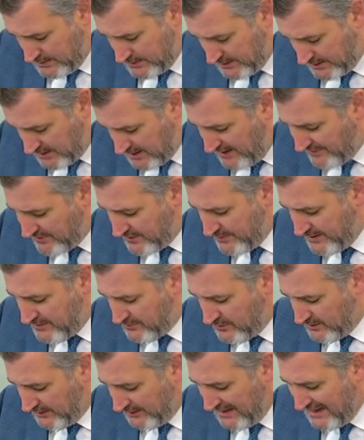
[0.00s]
The
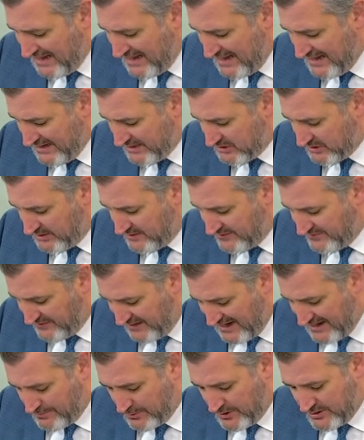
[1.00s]
government relies on a
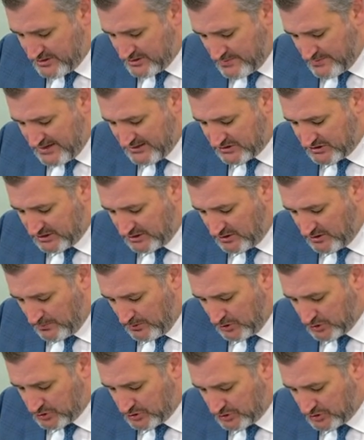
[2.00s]
vibrant domestic
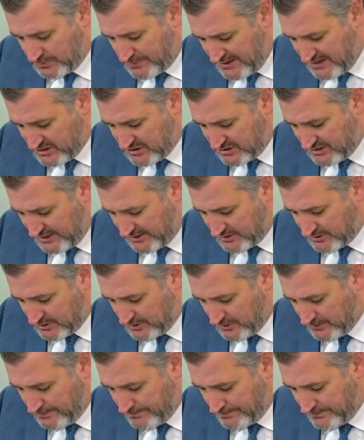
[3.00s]
commercial space
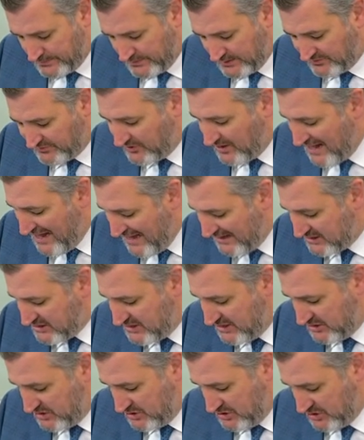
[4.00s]
sector for
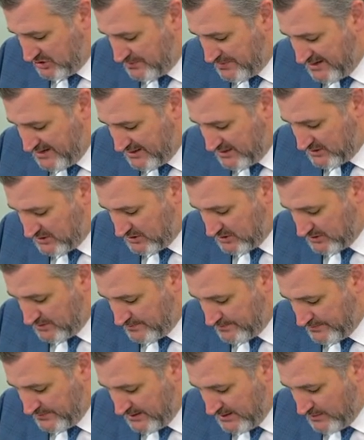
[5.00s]
access to space,
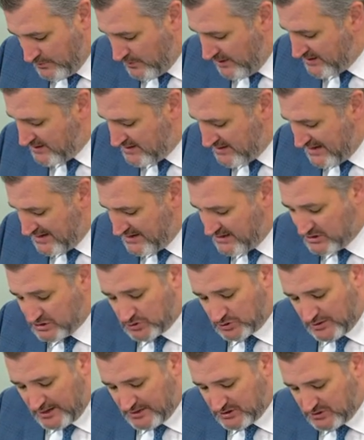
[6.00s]
whether that is
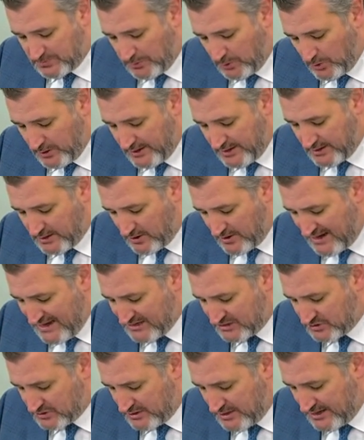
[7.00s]
transporting our
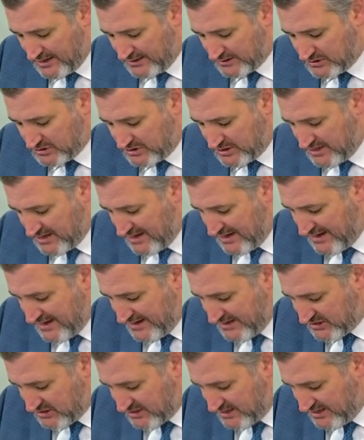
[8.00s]
astronauts to the
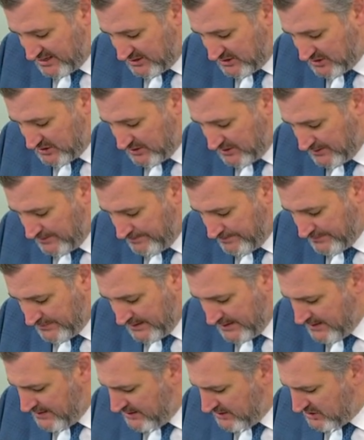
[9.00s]
ISS,
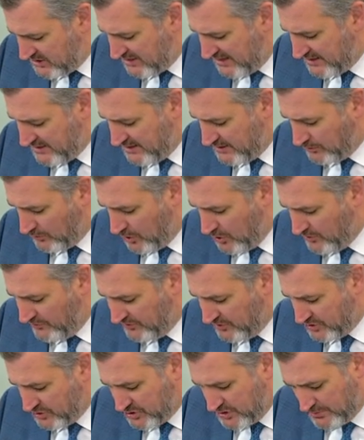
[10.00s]
sending
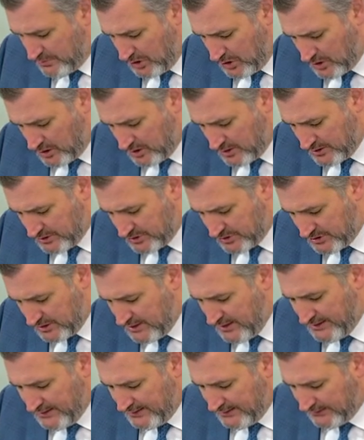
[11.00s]
rovers to Mars,
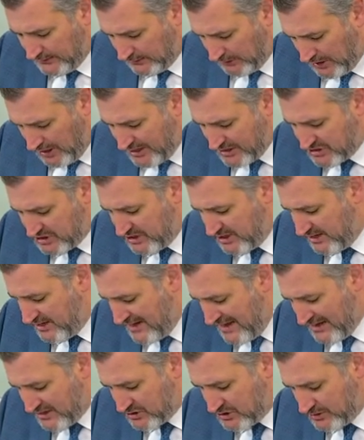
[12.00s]
launching
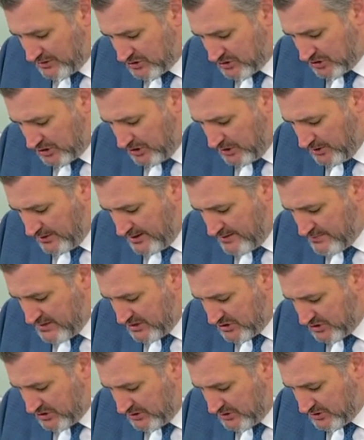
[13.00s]
national security
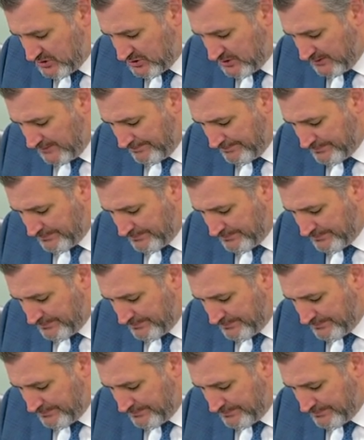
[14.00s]
missions,